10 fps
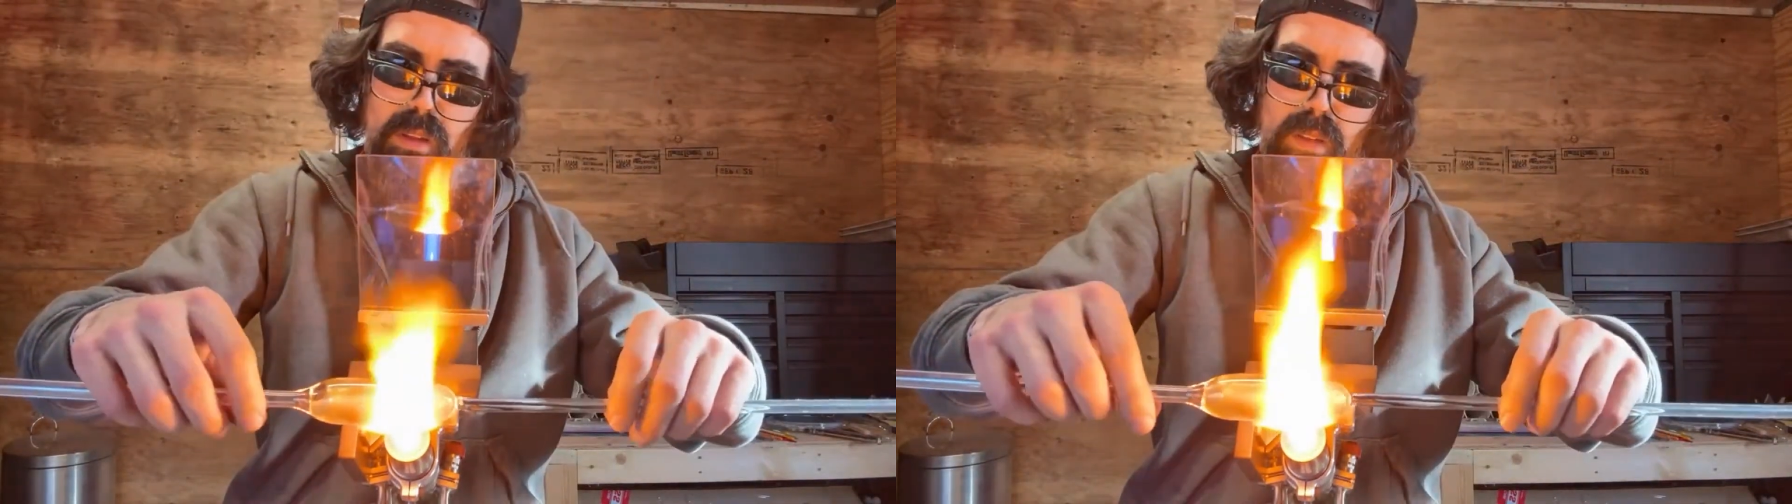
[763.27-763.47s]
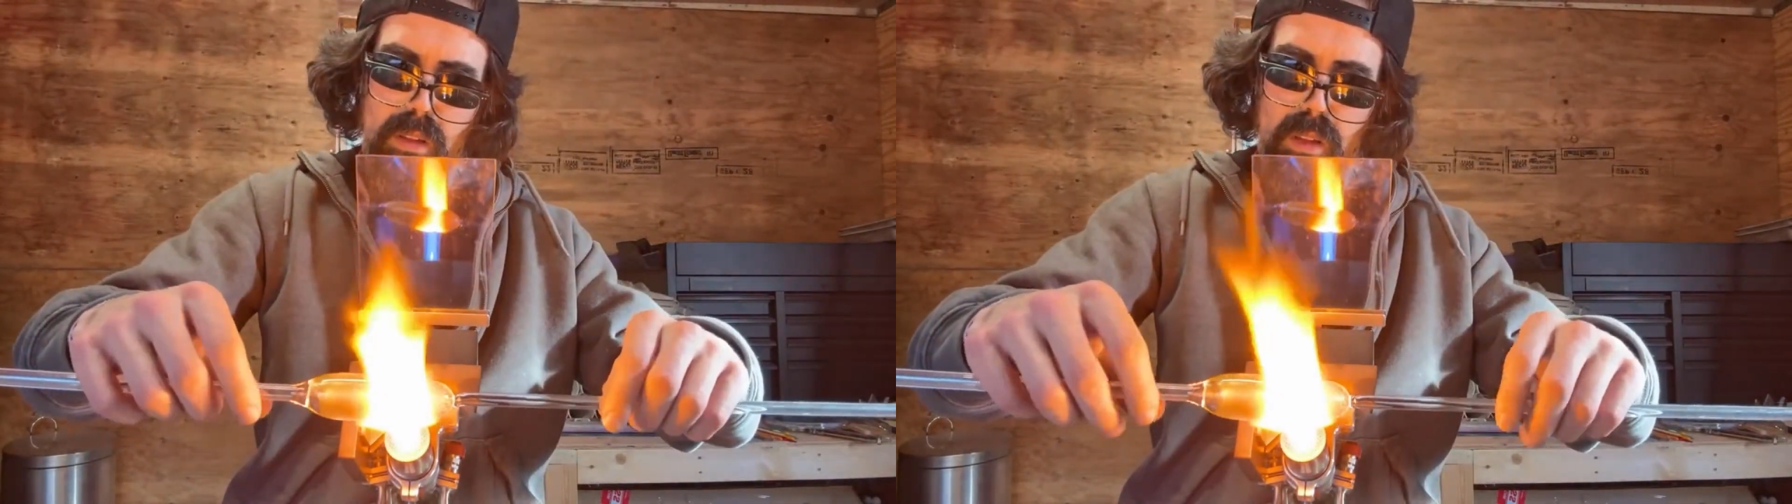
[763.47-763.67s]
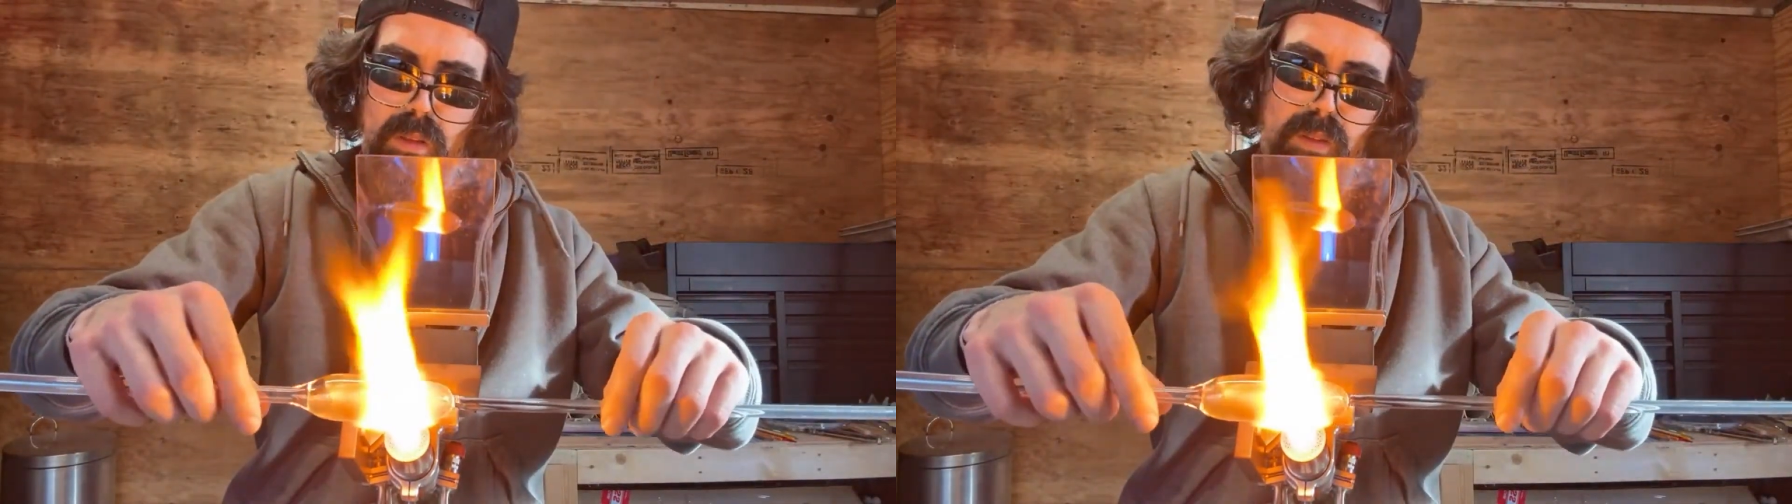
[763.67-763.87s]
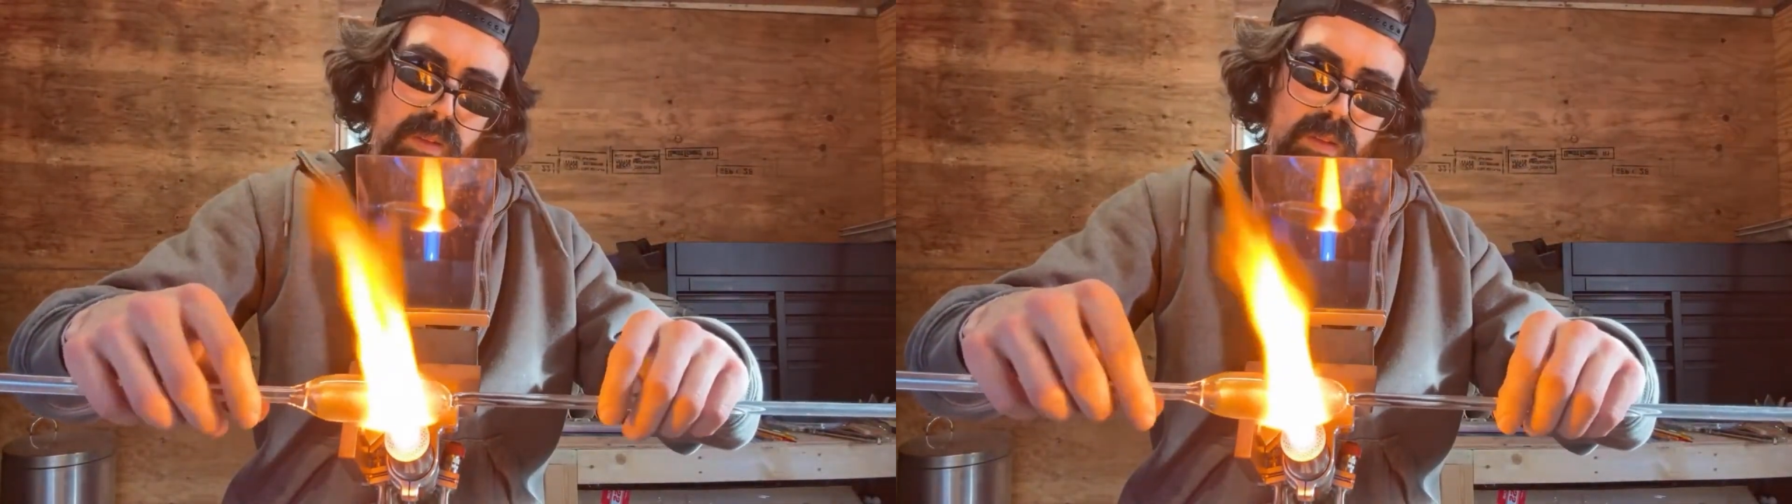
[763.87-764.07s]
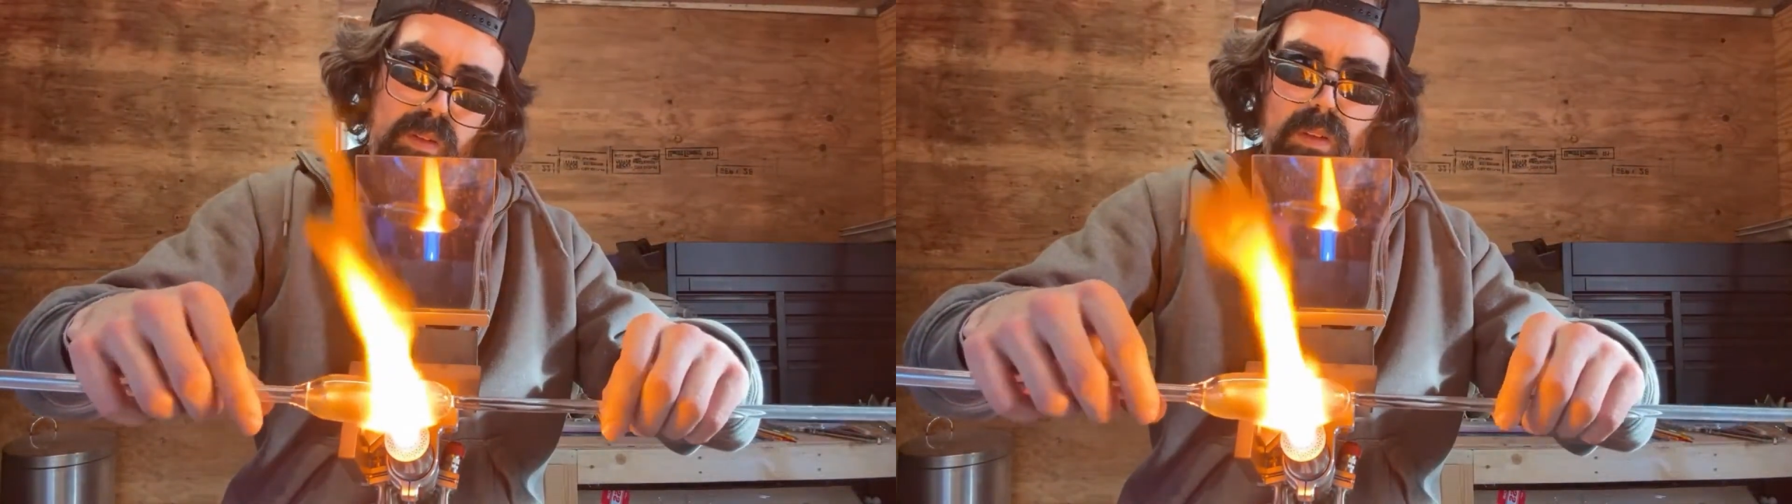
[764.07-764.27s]
gonna stretch out
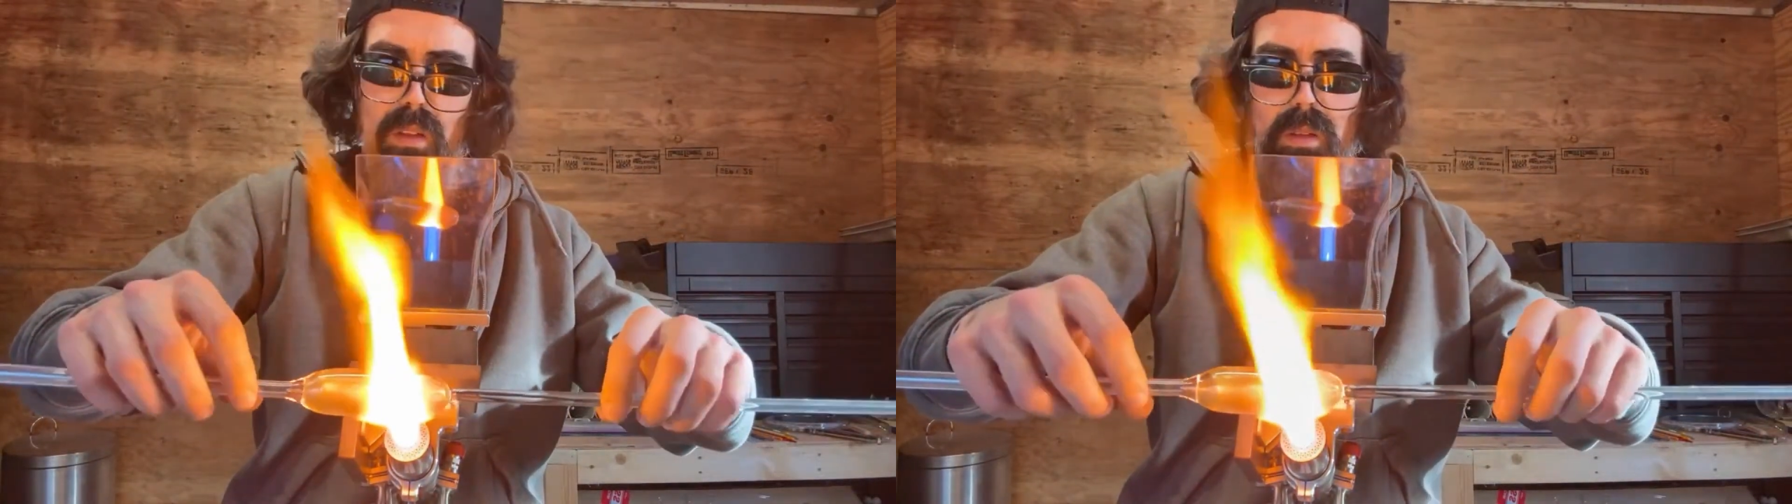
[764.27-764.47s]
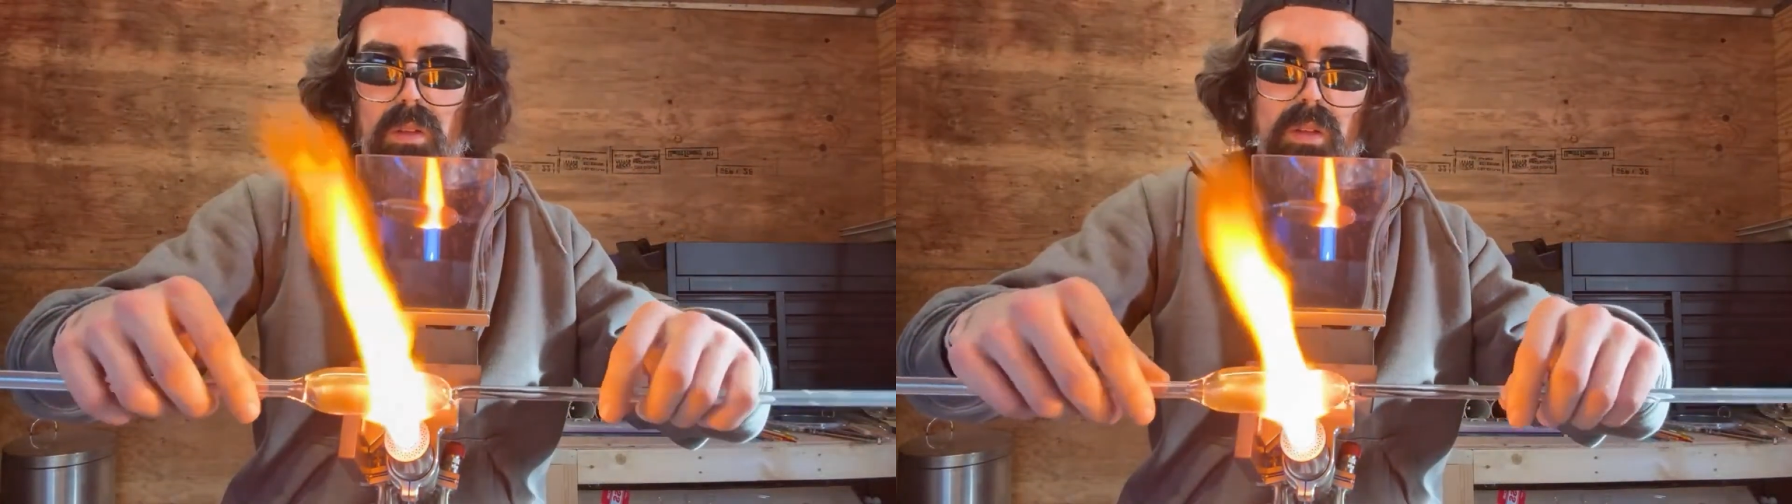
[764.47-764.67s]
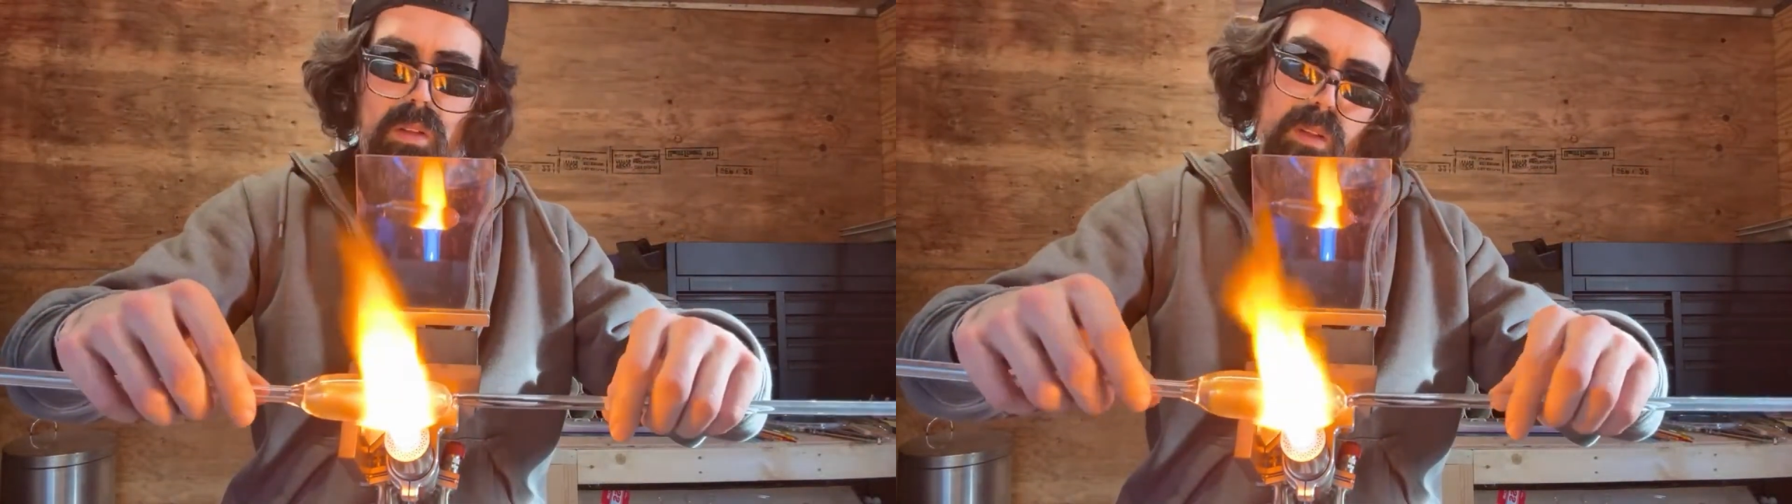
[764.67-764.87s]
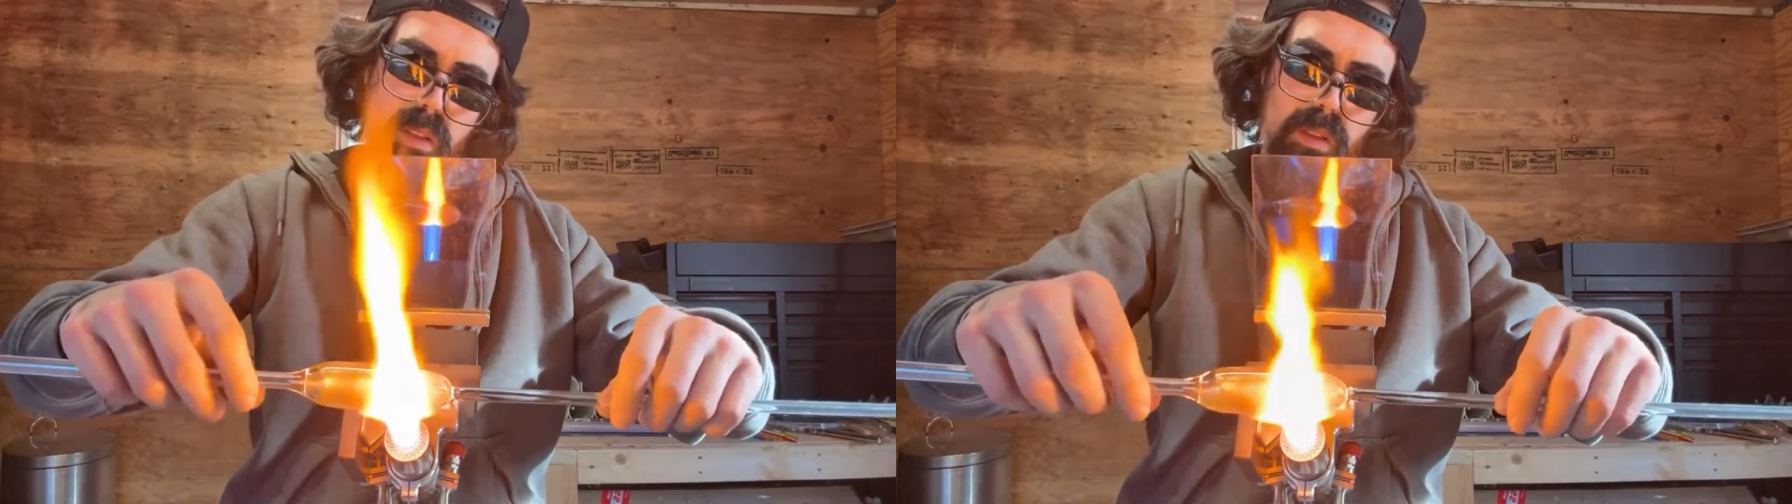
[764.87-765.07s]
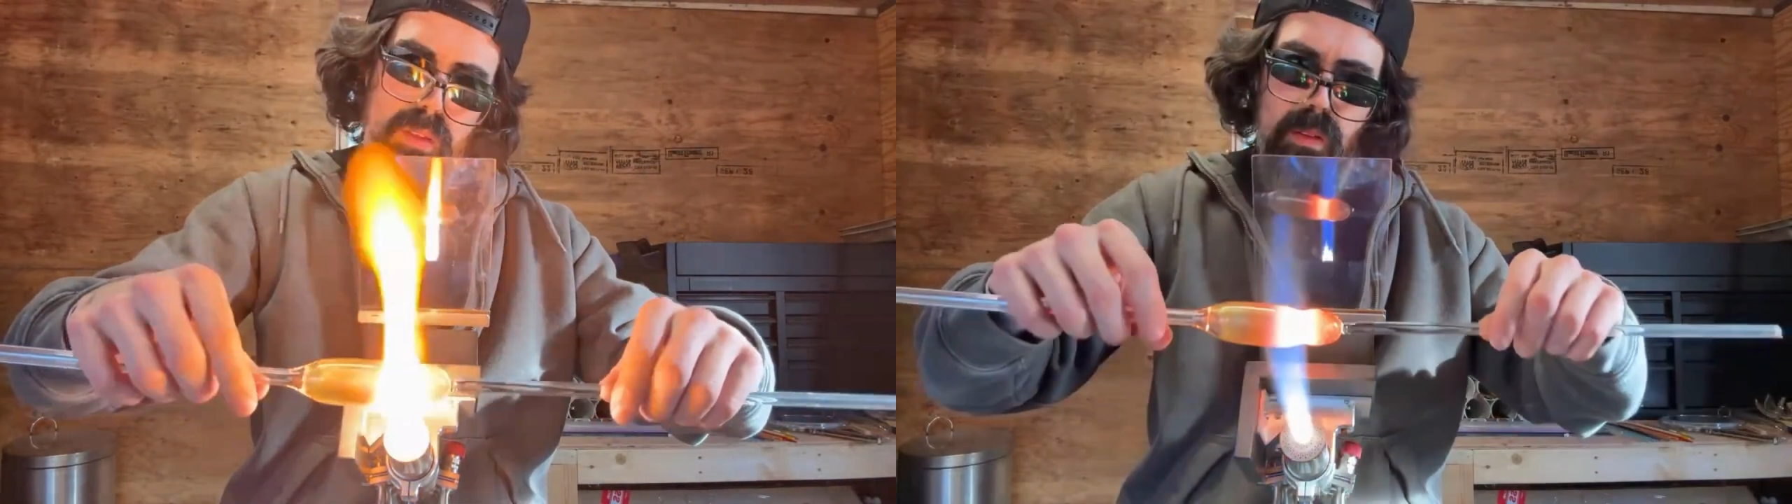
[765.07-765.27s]
that connection point a
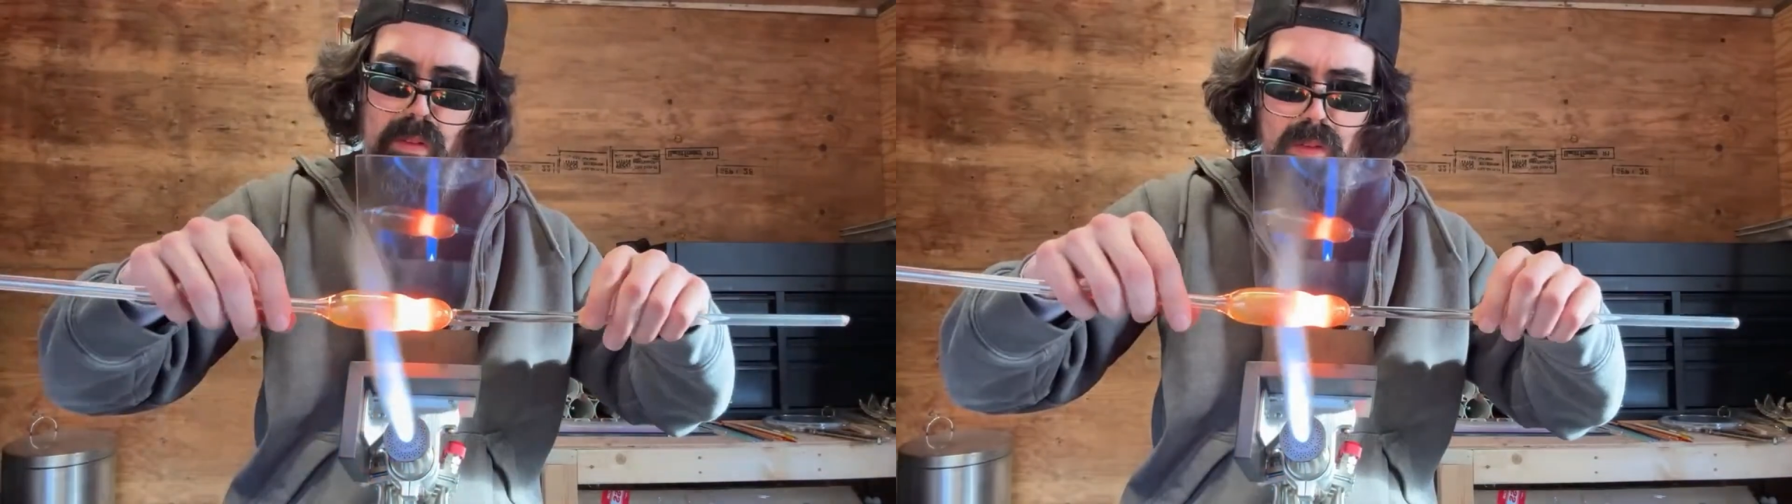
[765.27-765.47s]
little bit